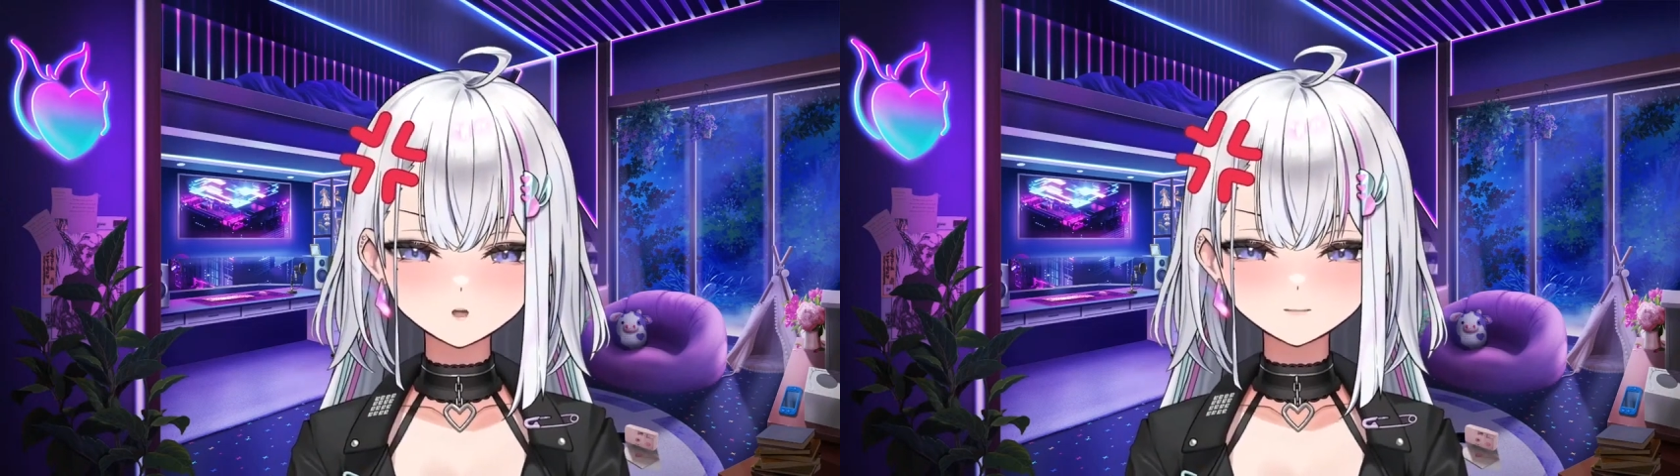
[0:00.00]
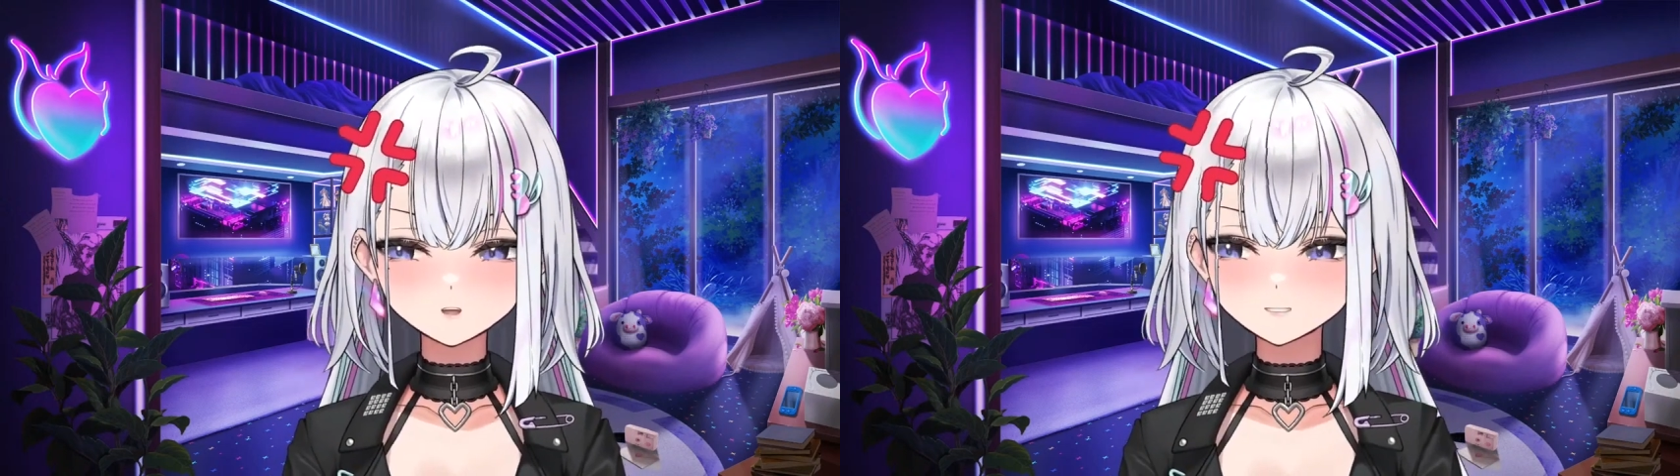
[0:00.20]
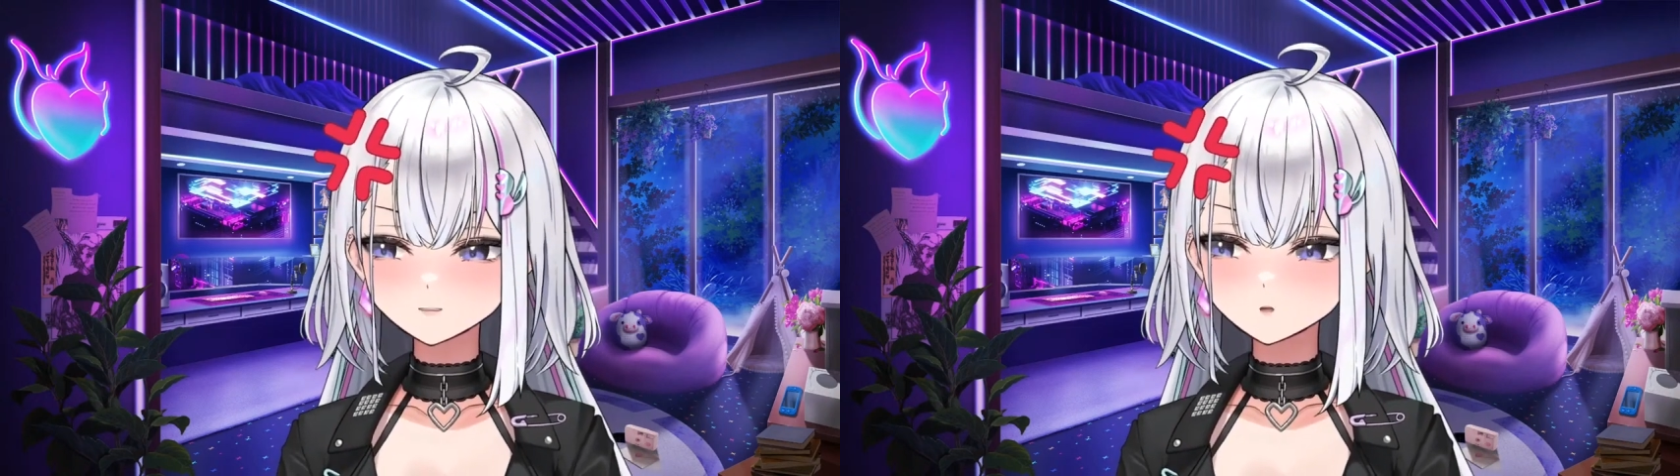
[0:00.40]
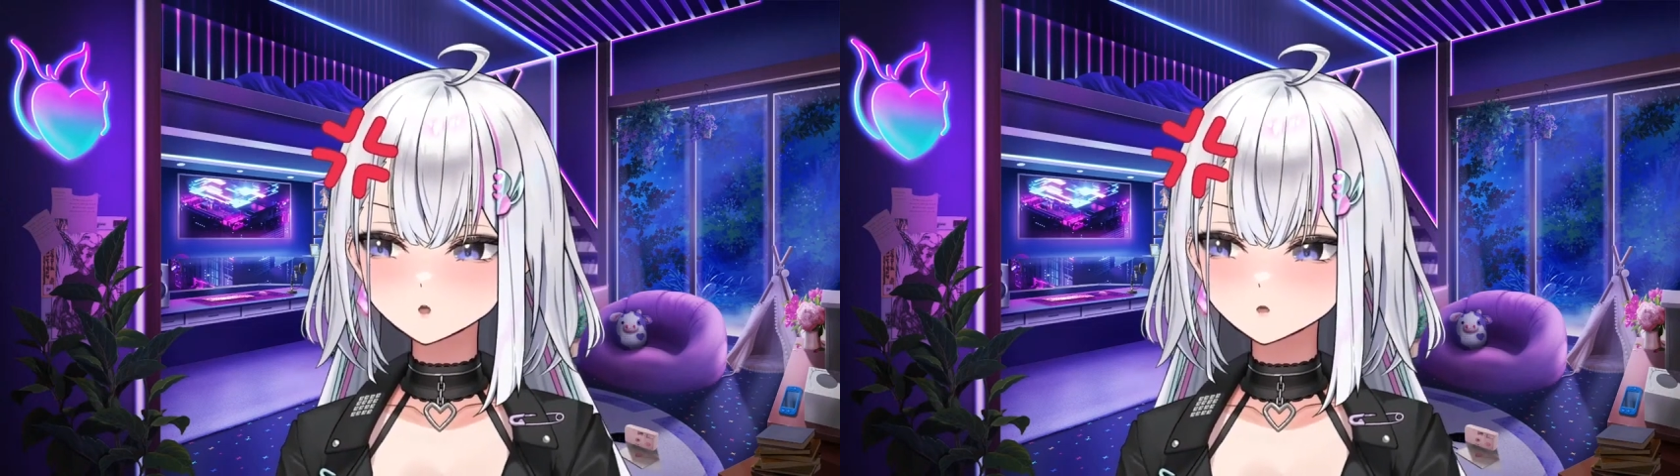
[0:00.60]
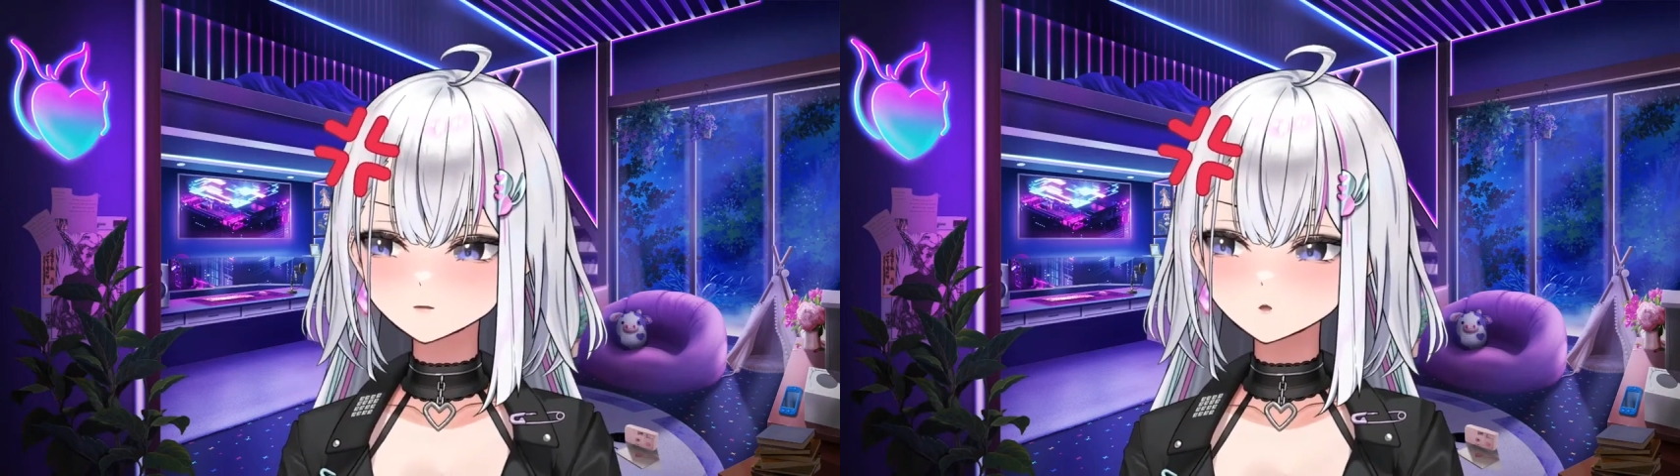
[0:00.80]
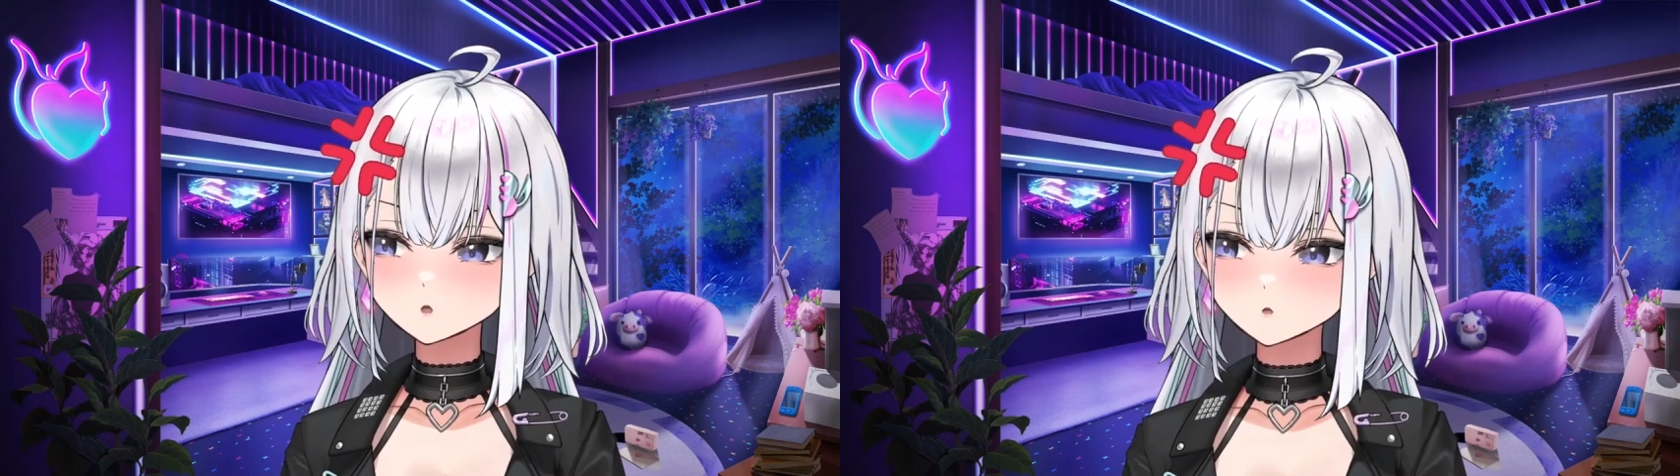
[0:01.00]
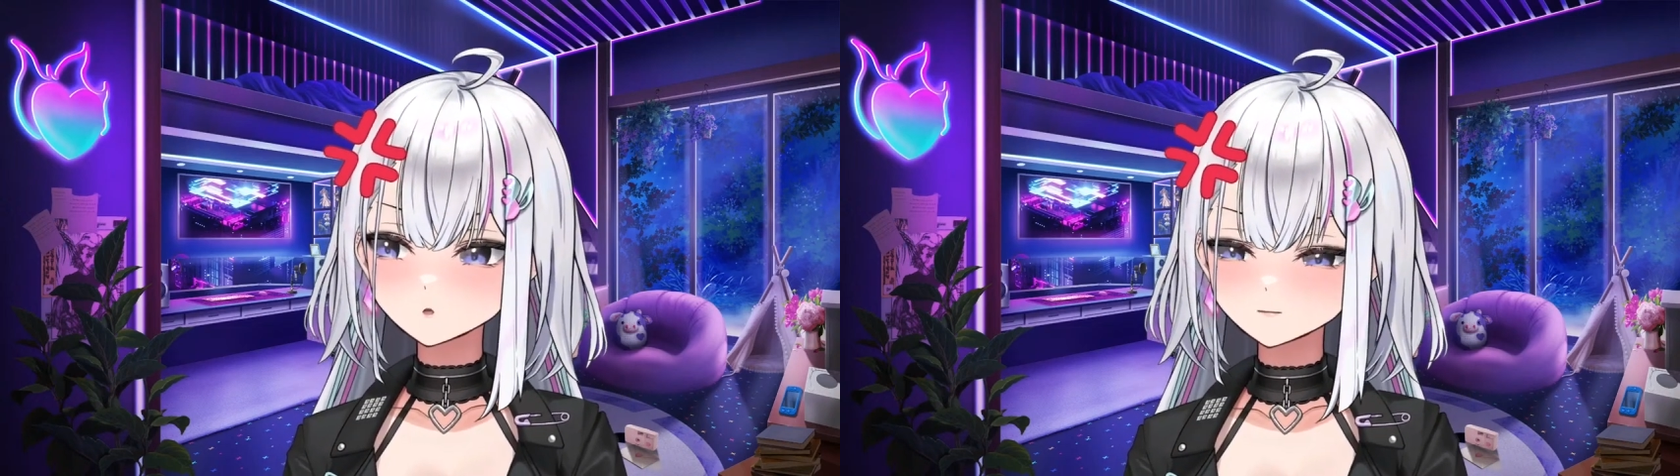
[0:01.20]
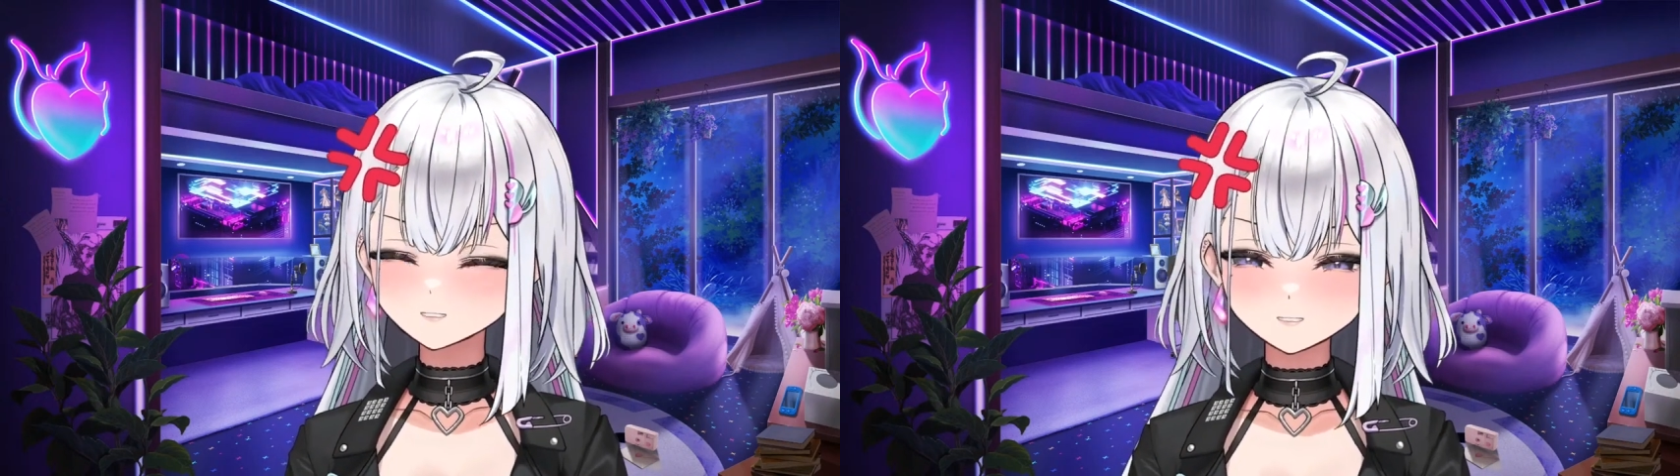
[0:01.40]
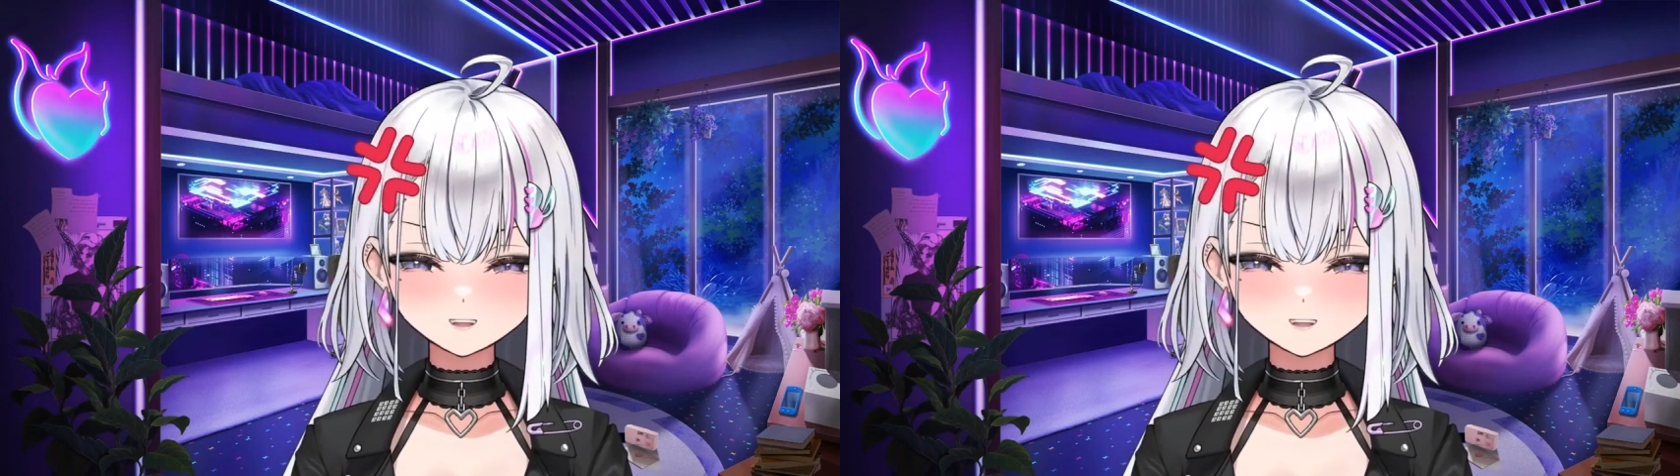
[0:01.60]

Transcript: I passed anger management,